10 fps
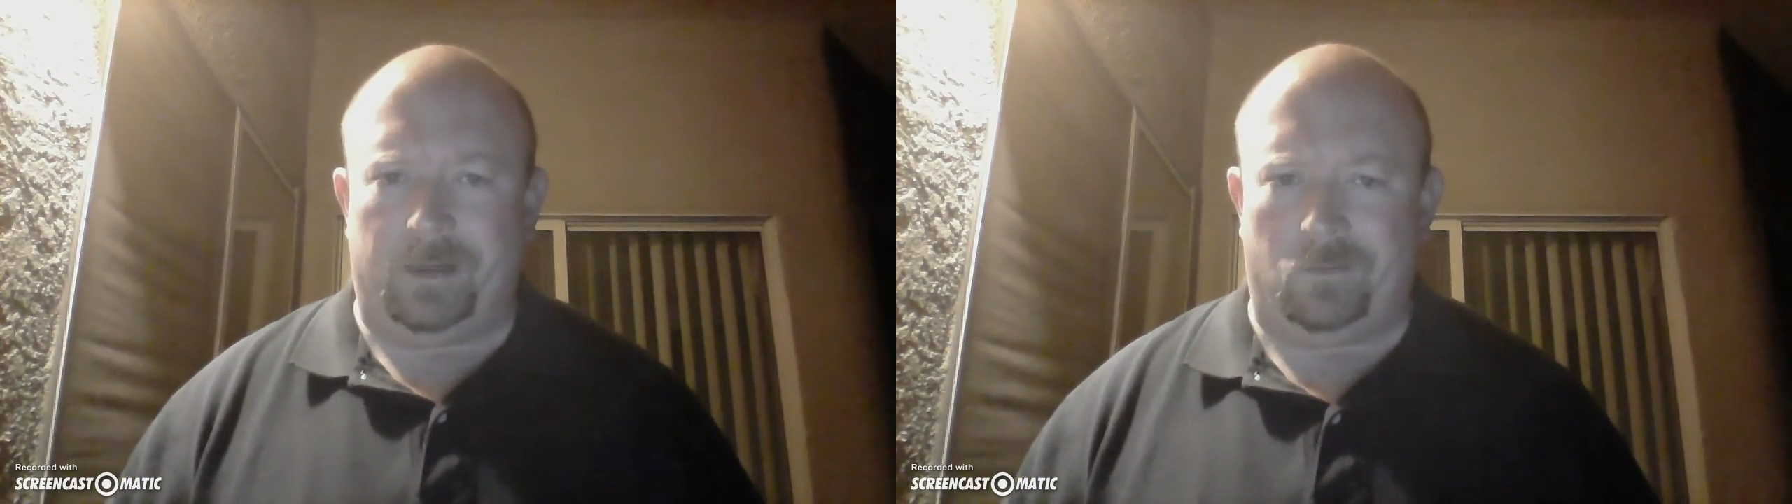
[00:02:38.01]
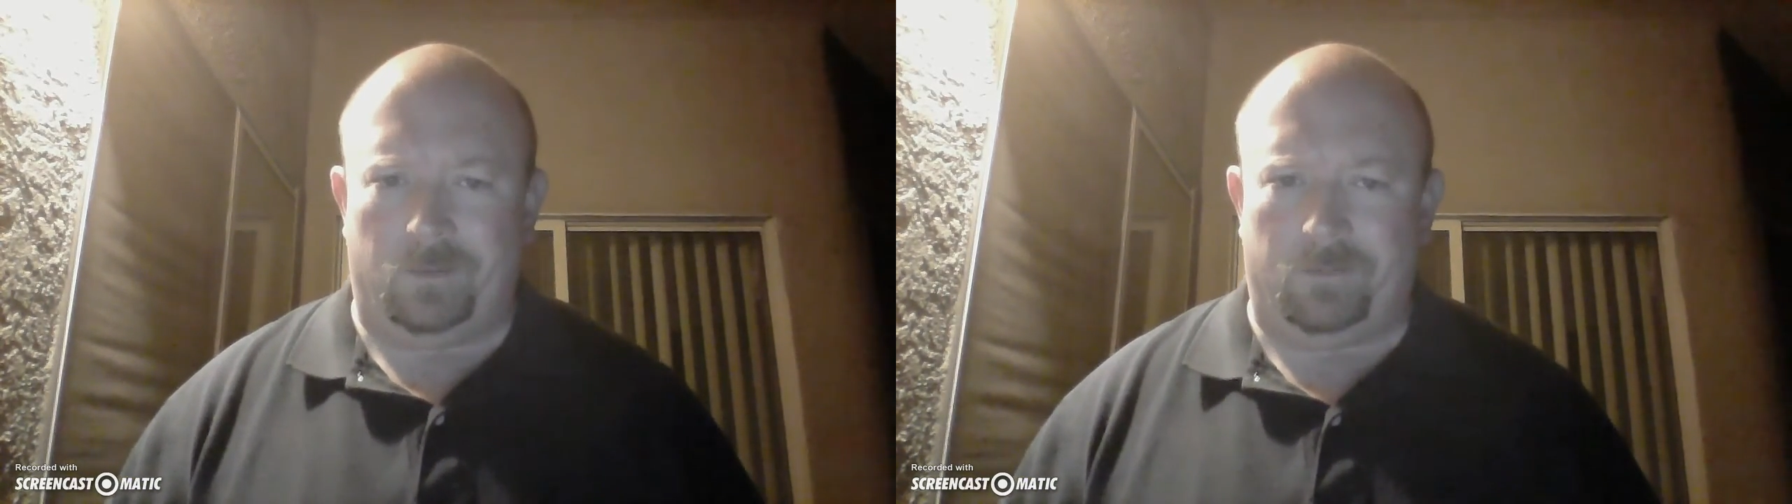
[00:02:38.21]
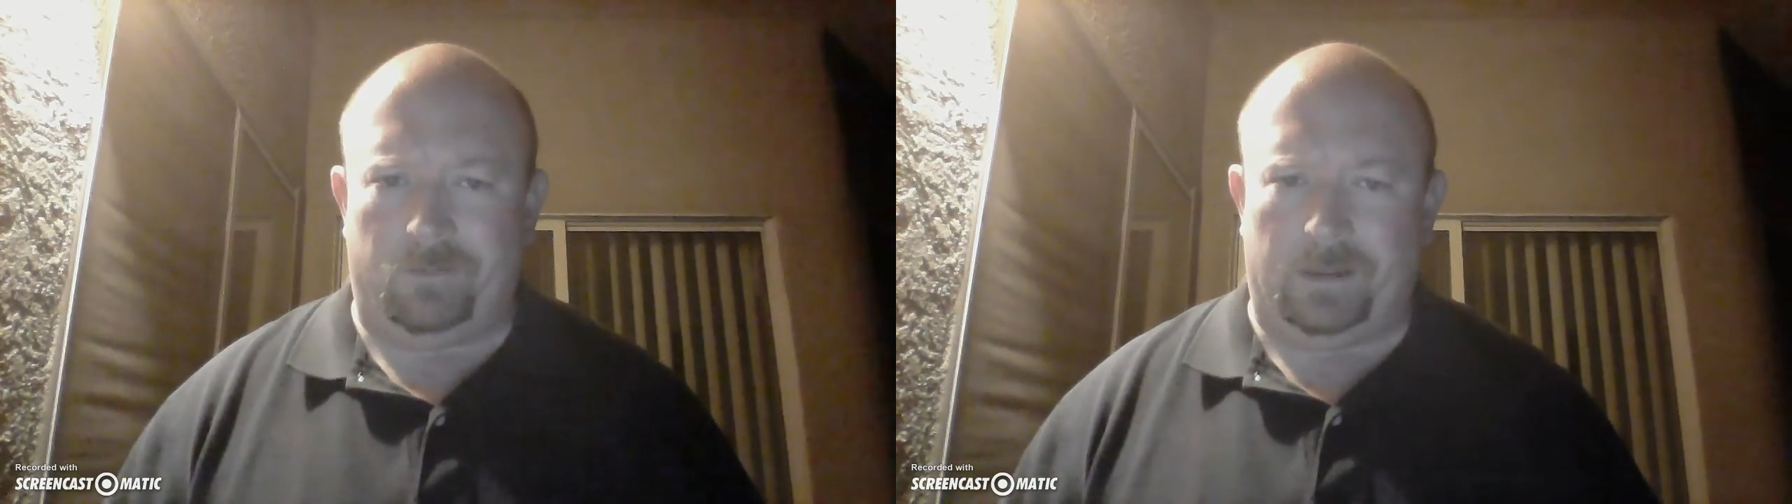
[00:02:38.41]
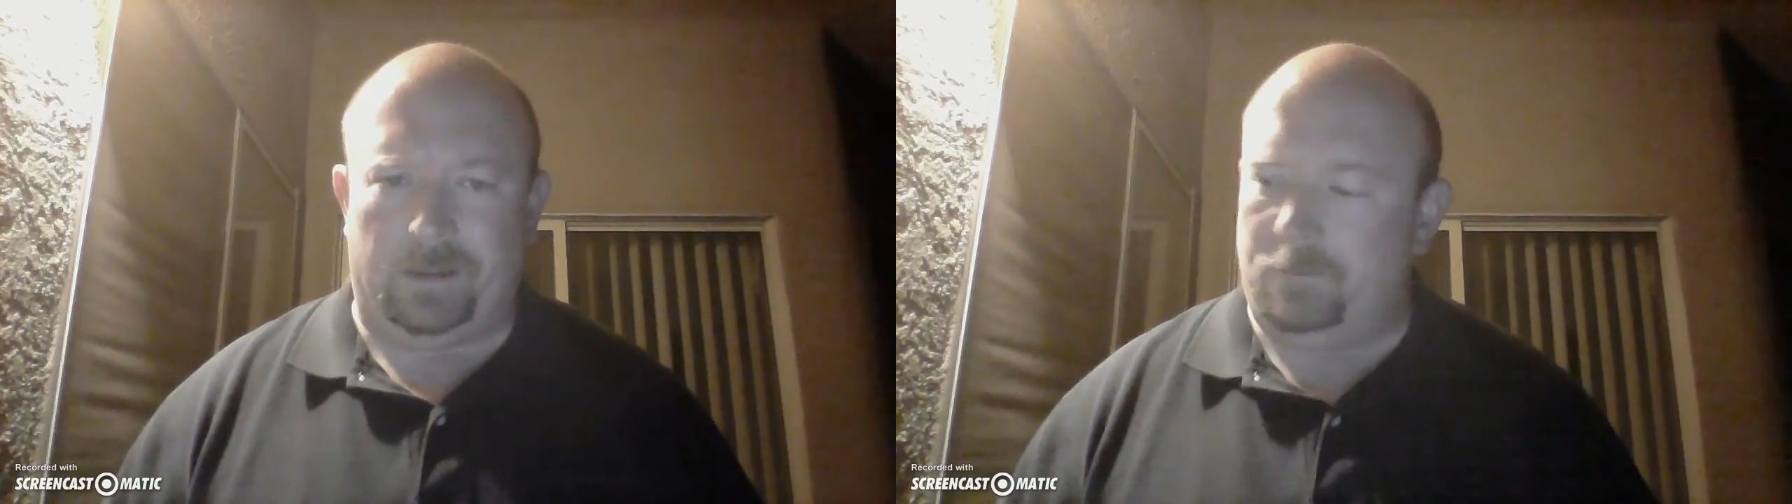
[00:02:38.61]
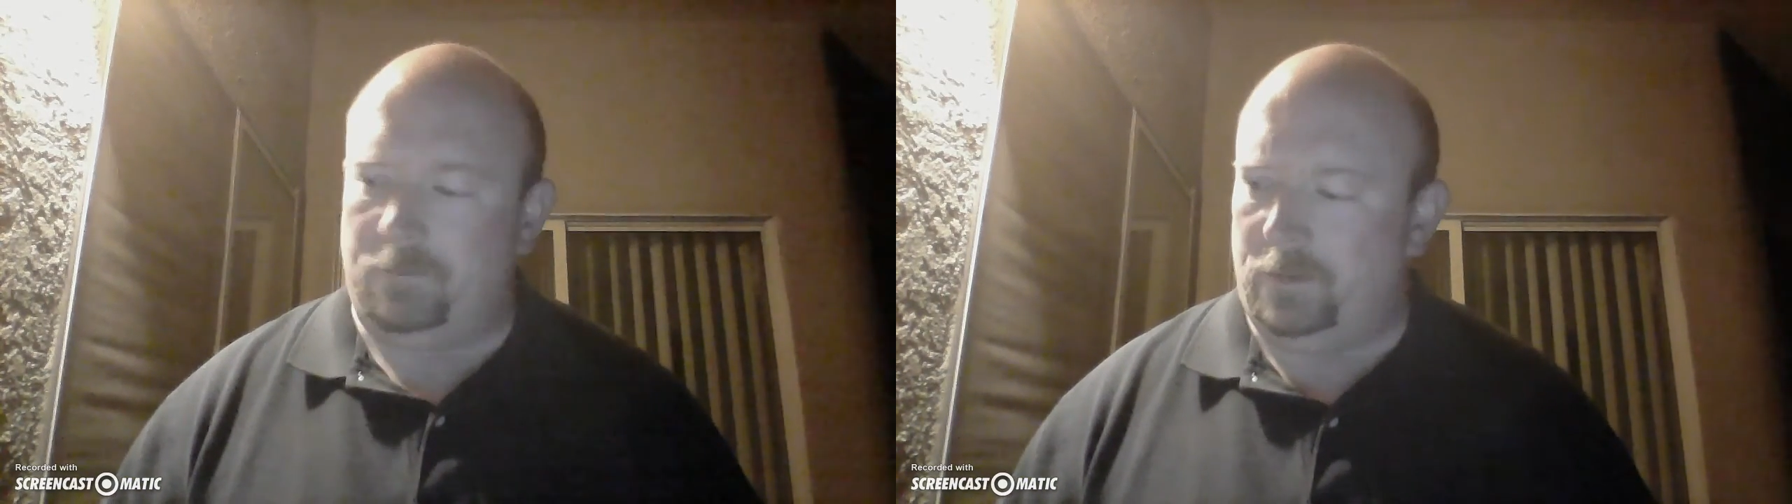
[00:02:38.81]
enjoy
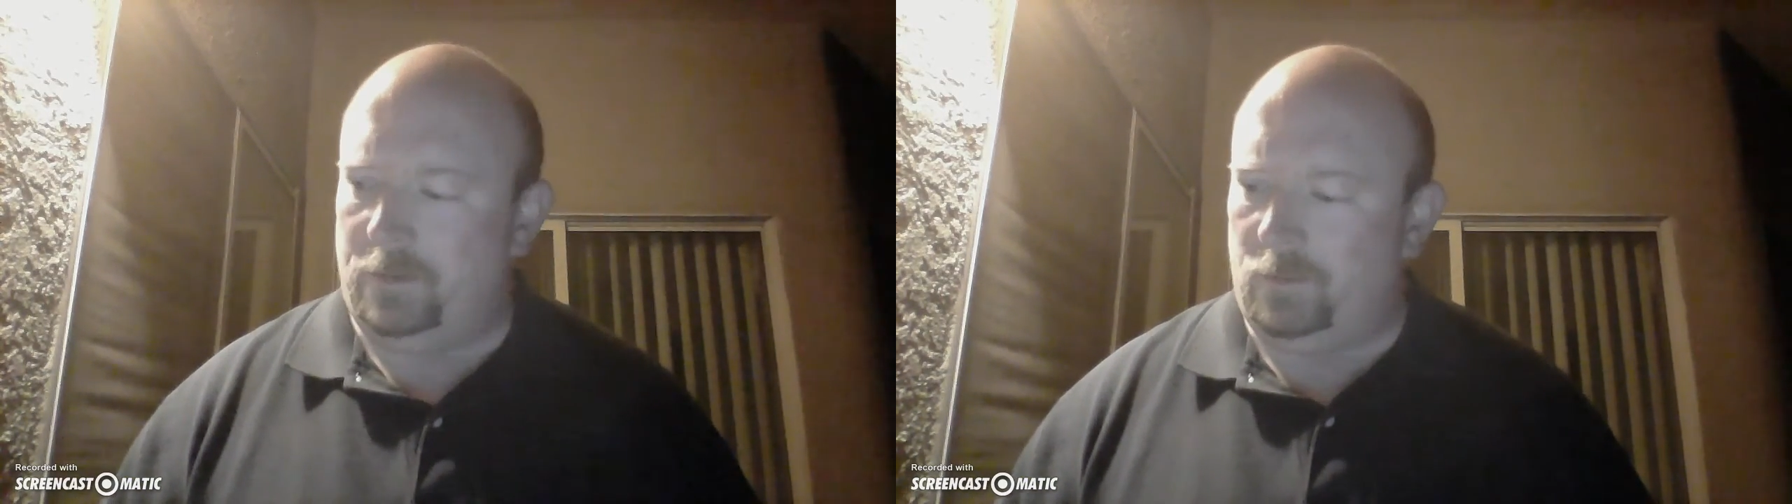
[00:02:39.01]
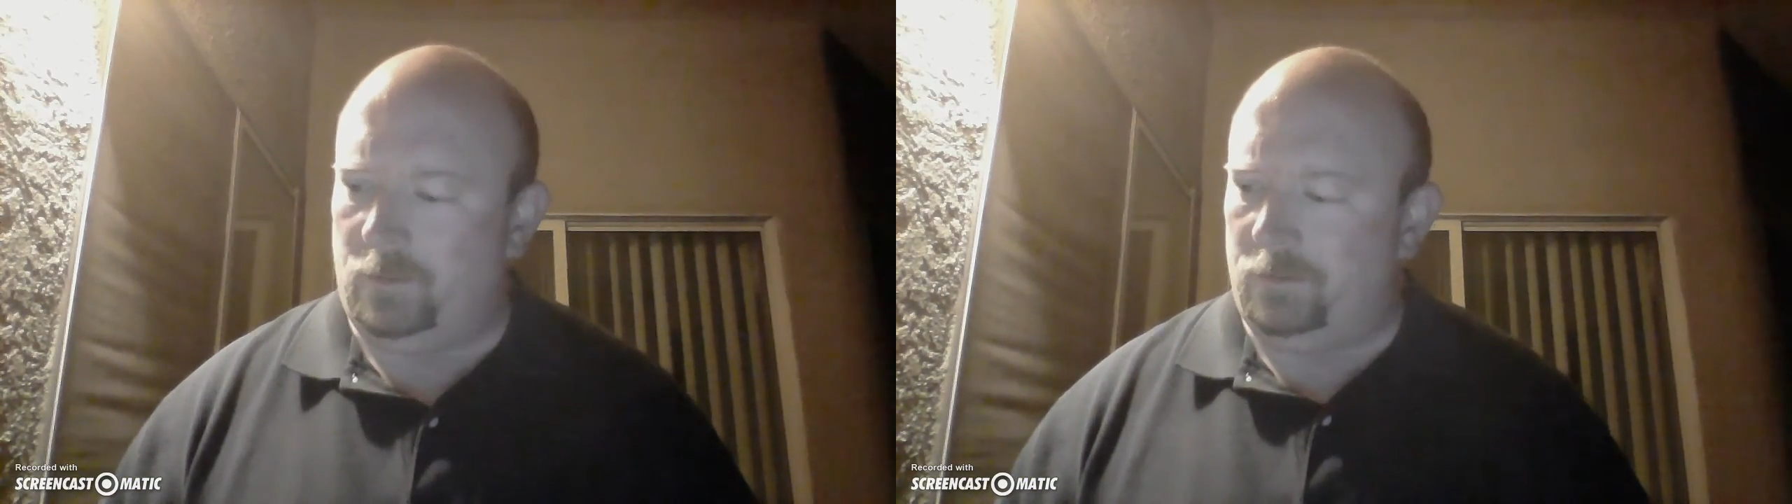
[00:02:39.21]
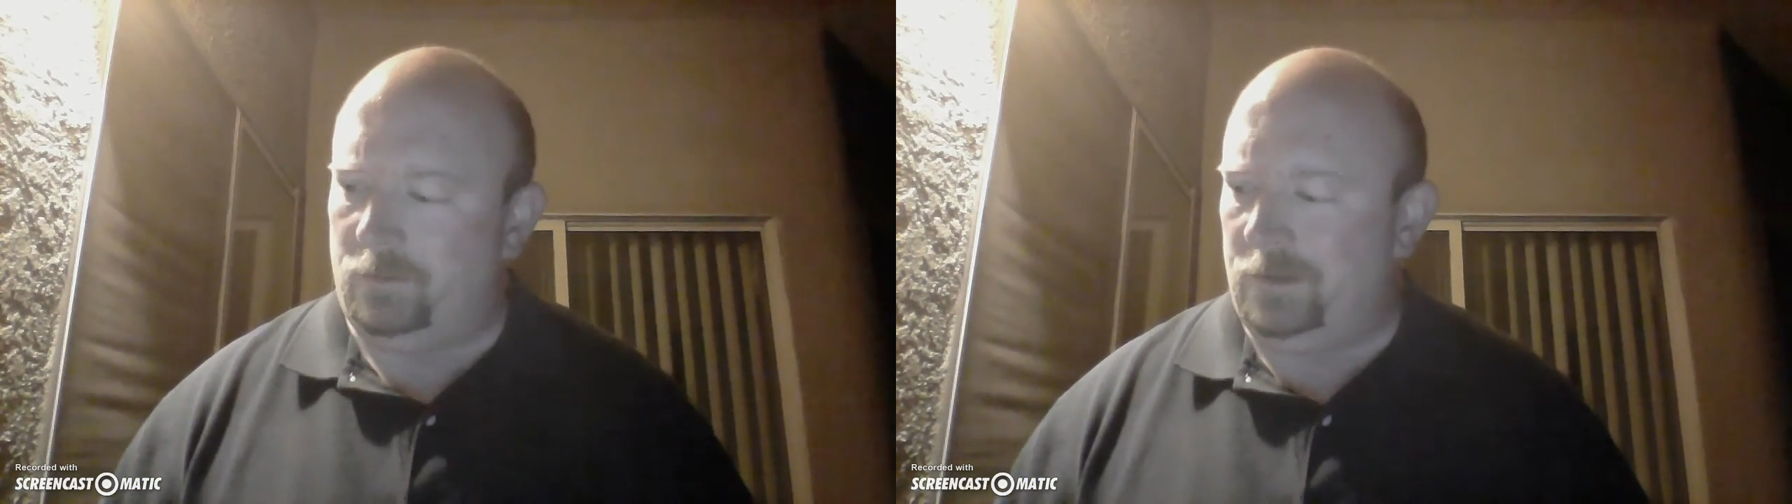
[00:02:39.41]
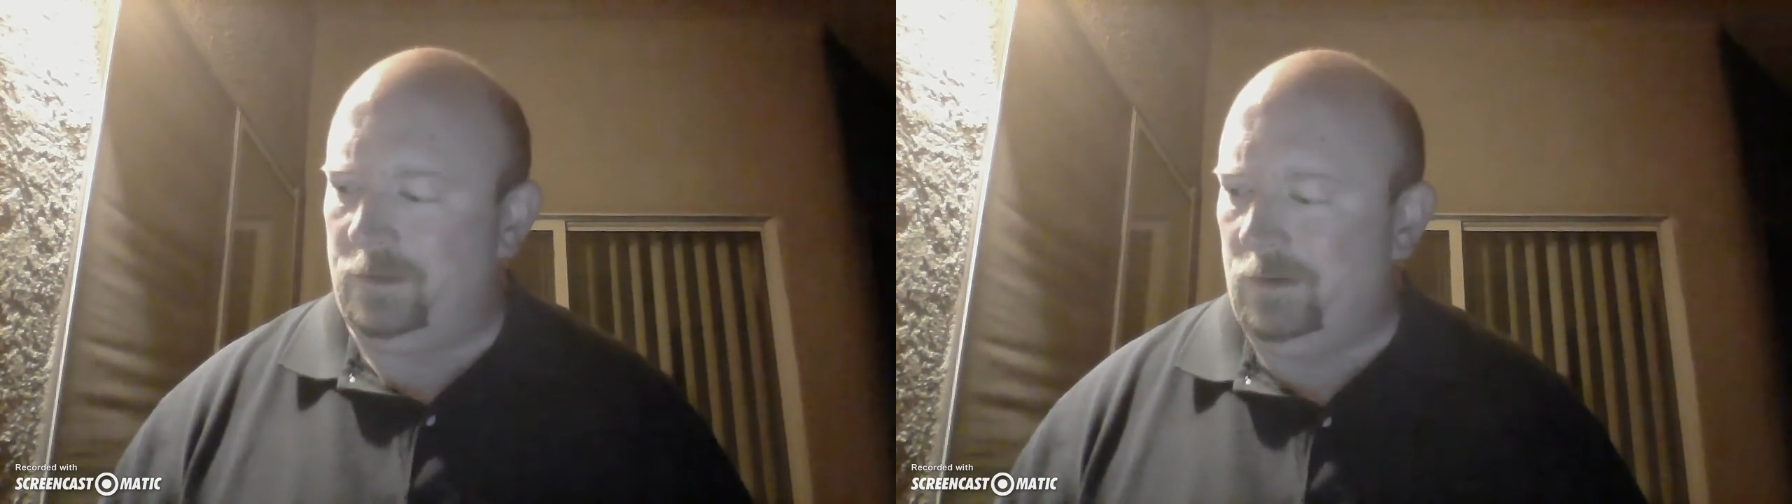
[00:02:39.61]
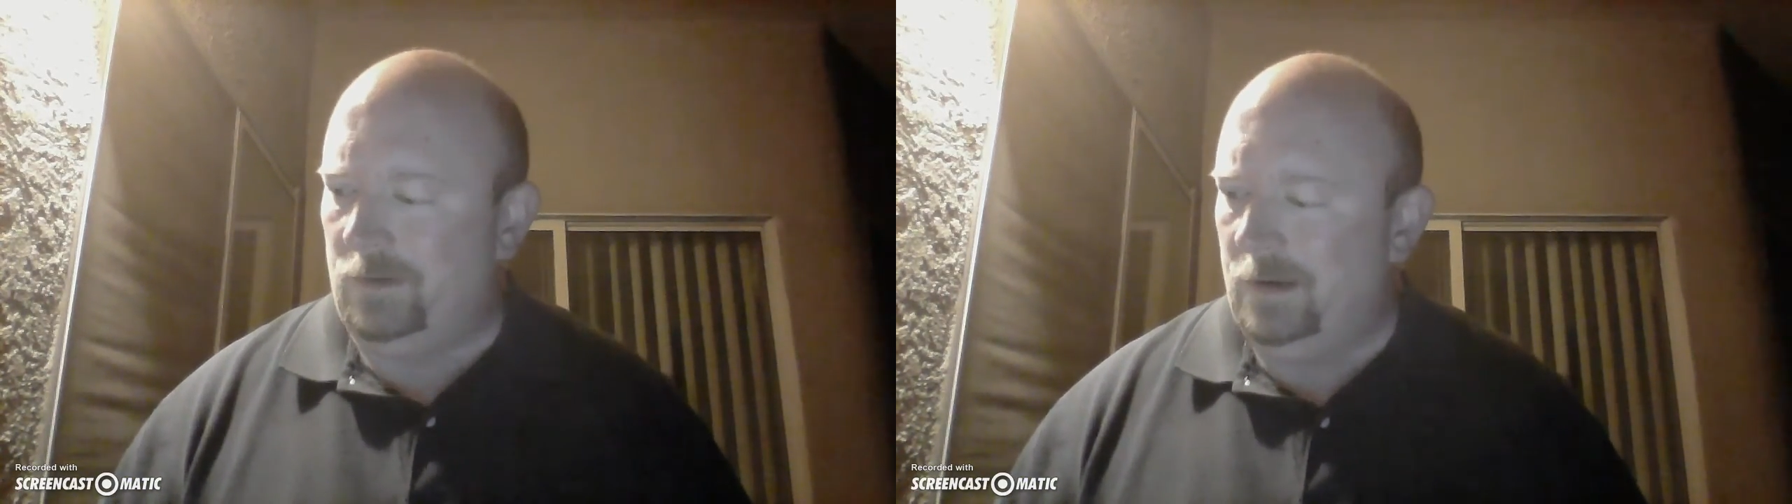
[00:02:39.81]
drinking them during the winter months,